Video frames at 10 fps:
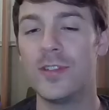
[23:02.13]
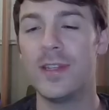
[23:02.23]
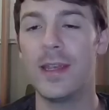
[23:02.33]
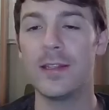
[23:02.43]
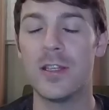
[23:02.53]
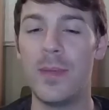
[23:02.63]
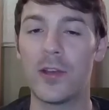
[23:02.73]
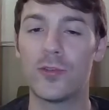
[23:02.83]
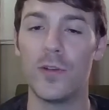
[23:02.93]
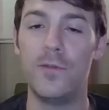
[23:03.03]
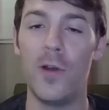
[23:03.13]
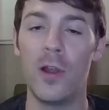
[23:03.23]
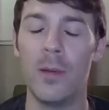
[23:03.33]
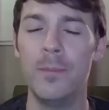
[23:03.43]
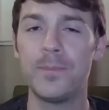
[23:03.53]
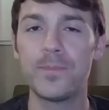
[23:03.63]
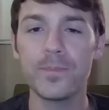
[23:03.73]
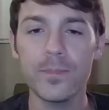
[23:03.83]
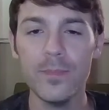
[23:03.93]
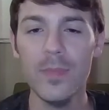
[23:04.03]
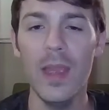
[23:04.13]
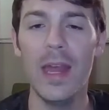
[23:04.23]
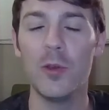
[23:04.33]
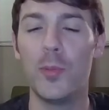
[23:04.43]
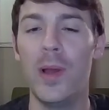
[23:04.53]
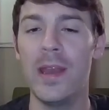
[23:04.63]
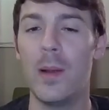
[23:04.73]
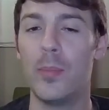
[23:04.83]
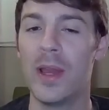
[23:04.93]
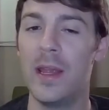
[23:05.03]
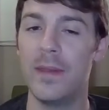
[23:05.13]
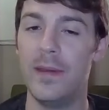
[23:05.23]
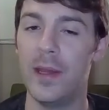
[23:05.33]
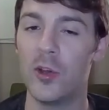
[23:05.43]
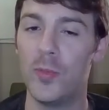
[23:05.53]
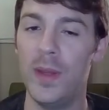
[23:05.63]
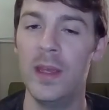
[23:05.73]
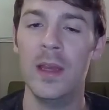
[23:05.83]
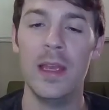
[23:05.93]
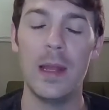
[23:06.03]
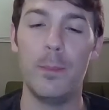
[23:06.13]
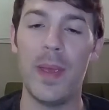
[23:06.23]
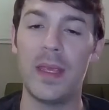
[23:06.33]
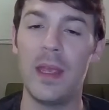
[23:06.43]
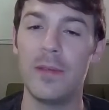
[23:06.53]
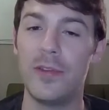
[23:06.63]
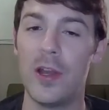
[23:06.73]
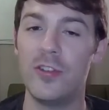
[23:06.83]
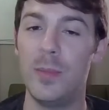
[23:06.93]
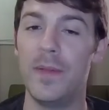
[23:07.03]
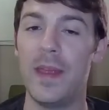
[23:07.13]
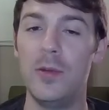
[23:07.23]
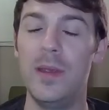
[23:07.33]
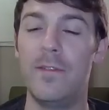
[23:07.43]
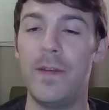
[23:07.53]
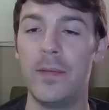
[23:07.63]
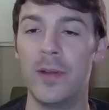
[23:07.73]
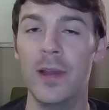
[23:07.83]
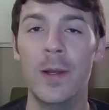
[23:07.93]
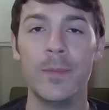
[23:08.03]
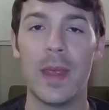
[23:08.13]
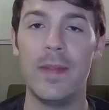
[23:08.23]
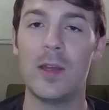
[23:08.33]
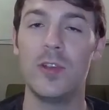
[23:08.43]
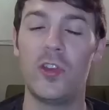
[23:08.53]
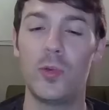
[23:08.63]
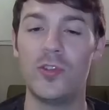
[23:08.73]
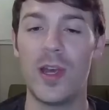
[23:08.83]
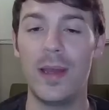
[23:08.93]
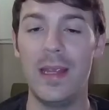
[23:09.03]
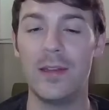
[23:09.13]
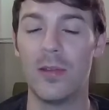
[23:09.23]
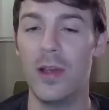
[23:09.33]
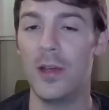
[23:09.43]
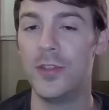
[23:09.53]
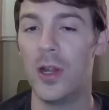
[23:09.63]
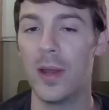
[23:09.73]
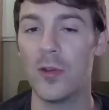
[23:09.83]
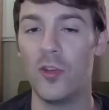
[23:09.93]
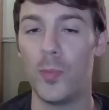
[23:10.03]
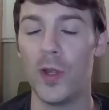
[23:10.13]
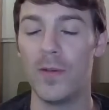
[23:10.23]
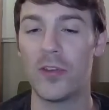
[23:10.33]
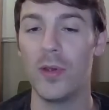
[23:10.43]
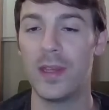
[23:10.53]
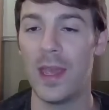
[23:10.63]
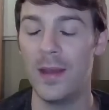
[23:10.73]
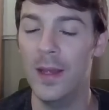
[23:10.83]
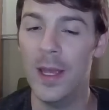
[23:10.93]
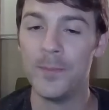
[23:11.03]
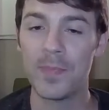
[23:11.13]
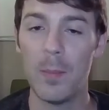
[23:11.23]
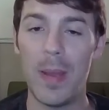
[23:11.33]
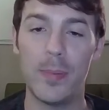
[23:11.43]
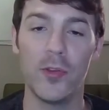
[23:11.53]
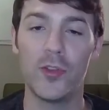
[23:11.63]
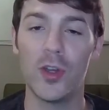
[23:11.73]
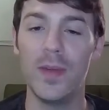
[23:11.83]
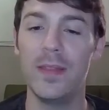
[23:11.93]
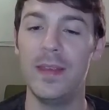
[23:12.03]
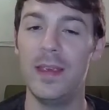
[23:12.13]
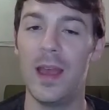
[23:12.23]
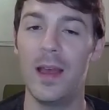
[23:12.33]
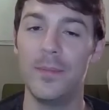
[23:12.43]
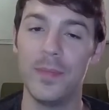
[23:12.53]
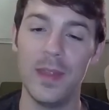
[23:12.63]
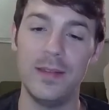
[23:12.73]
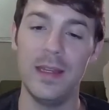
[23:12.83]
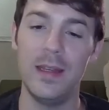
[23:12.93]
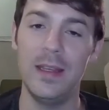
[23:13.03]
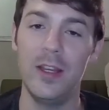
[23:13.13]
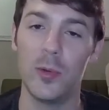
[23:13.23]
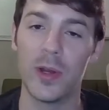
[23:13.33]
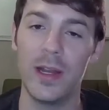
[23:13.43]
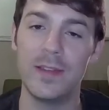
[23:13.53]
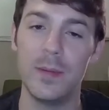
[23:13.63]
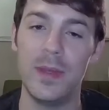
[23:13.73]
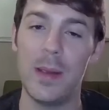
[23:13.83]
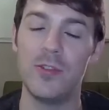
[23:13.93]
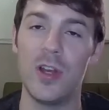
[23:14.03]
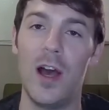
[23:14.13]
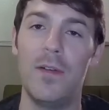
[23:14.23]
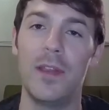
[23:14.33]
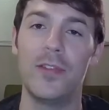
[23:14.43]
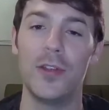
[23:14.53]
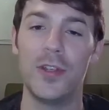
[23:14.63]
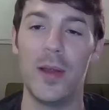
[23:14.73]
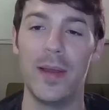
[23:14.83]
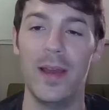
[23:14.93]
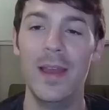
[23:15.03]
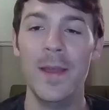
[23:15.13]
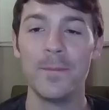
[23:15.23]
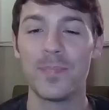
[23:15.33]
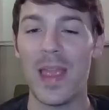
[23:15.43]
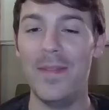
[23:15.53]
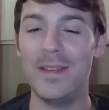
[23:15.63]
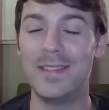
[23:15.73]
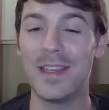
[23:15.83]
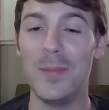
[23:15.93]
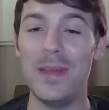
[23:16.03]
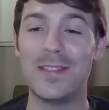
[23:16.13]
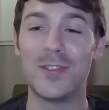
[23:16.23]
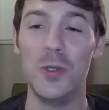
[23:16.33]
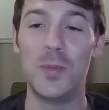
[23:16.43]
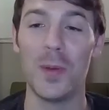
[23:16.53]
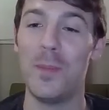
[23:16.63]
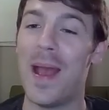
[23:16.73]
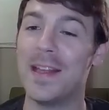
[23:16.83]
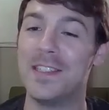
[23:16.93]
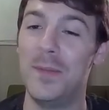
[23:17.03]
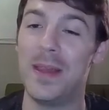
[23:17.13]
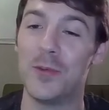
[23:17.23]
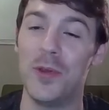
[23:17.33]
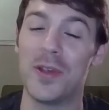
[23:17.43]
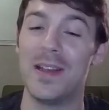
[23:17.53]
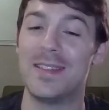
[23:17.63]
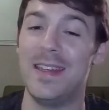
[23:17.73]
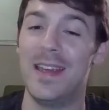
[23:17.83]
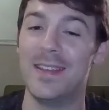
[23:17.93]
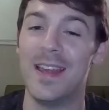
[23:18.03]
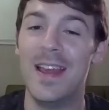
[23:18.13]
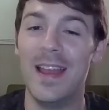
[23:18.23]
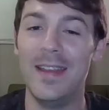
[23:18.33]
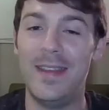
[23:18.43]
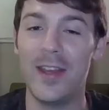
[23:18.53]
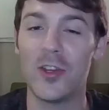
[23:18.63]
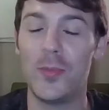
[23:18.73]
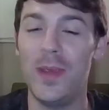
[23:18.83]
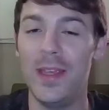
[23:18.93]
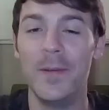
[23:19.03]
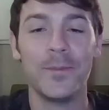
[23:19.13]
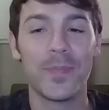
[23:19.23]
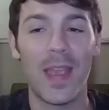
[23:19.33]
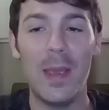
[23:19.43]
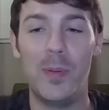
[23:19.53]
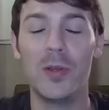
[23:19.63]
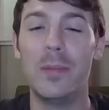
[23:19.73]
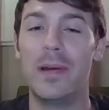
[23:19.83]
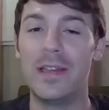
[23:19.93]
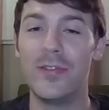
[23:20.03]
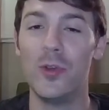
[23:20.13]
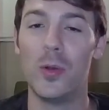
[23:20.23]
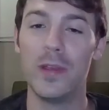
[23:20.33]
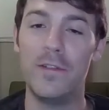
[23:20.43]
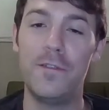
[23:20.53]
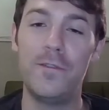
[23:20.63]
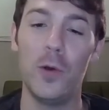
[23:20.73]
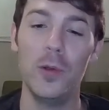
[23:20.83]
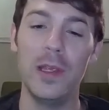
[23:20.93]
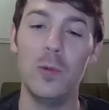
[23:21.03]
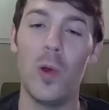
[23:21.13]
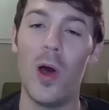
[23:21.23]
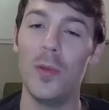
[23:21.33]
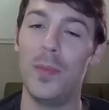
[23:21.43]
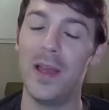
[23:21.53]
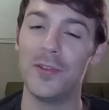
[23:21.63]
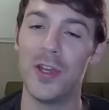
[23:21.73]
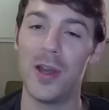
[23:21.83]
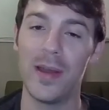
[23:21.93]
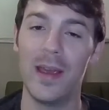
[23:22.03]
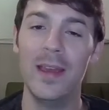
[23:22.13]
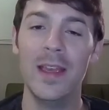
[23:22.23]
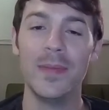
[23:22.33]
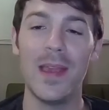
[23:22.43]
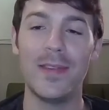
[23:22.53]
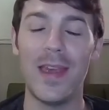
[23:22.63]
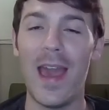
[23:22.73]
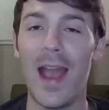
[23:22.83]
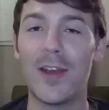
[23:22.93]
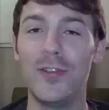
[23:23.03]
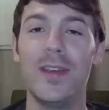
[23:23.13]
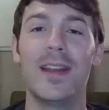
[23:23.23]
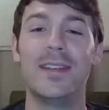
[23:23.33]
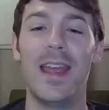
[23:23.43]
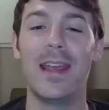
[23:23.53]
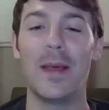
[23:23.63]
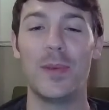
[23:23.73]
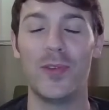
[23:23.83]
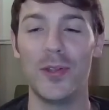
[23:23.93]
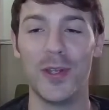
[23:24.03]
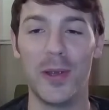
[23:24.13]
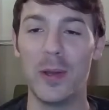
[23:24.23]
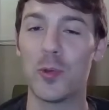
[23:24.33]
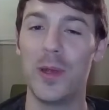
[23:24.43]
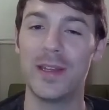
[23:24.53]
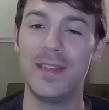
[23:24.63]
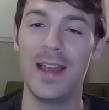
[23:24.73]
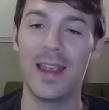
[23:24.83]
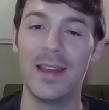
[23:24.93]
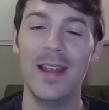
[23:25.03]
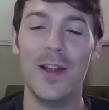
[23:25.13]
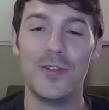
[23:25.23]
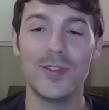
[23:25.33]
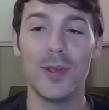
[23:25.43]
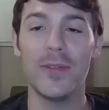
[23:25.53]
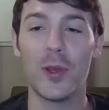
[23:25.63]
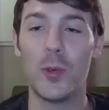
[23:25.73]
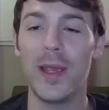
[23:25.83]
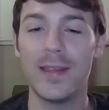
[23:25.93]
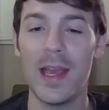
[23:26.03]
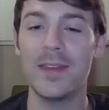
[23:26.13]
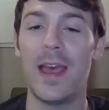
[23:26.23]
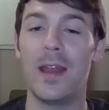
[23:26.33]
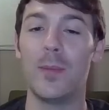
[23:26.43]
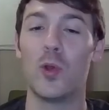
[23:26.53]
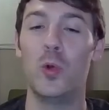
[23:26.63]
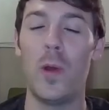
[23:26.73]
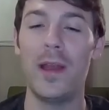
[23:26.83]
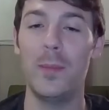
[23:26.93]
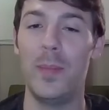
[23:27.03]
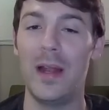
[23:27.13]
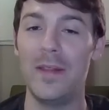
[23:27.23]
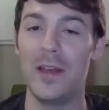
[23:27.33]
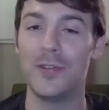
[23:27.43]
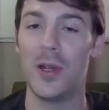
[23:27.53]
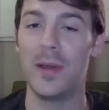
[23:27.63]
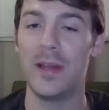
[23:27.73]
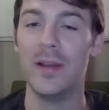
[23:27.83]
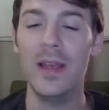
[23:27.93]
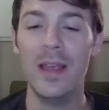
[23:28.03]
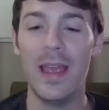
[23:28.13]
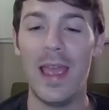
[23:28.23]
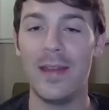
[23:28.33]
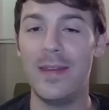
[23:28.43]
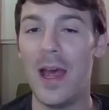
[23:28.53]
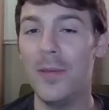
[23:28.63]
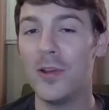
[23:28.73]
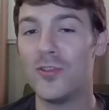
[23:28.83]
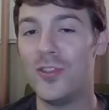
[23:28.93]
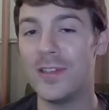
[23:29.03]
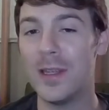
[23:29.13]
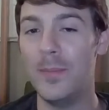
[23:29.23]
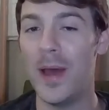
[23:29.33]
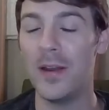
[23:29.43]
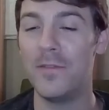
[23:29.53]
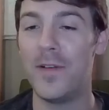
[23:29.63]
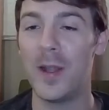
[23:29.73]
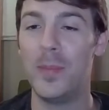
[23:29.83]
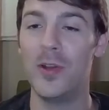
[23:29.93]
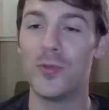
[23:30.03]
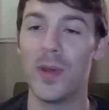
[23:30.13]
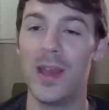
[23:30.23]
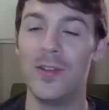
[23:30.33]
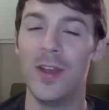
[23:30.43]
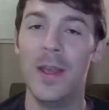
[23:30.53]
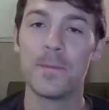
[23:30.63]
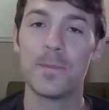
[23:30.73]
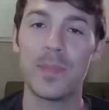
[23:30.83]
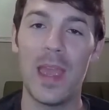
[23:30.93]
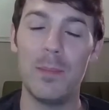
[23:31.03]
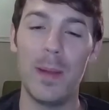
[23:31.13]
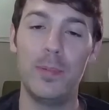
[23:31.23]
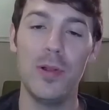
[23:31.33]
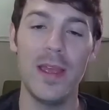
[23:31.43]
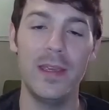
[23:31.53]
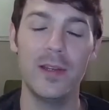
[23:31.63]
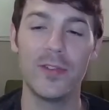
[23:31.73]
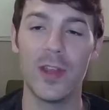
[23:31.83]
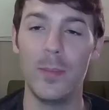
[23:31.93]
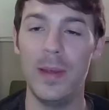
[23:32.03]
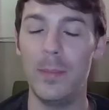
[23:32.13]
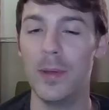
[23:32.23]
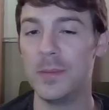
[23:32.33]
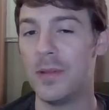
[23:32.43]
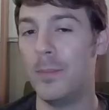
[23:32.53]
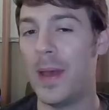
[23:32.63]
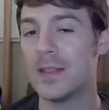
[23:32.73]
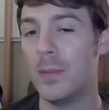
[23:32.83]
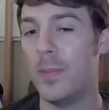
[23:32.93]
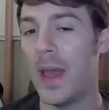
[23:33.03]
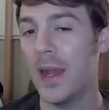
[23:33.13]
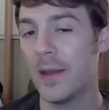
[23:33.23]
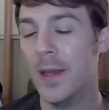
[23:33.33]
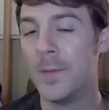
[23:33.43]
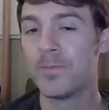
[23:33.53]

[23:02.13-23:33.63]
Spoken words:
to get some extra farm. And I was planning on bringing in the Diggersby and banking this energy, but they do me a favor, and they actually switch out into the Altaria, which is perfect. So again, by preserving the DD here, we're going to get some damage off on this Altaria. And this is going to be super massive, because what you're going to see is Diggersby, a Pokemon that's normally fully walled by Altaria, is actually going to take out this Altaria with Quick Attack. And just look at the Quick Attacks add up quite a bit on the Altaria here. And now they're just about in Fire Punch range. And my play here is going to be to build with the back-to-back.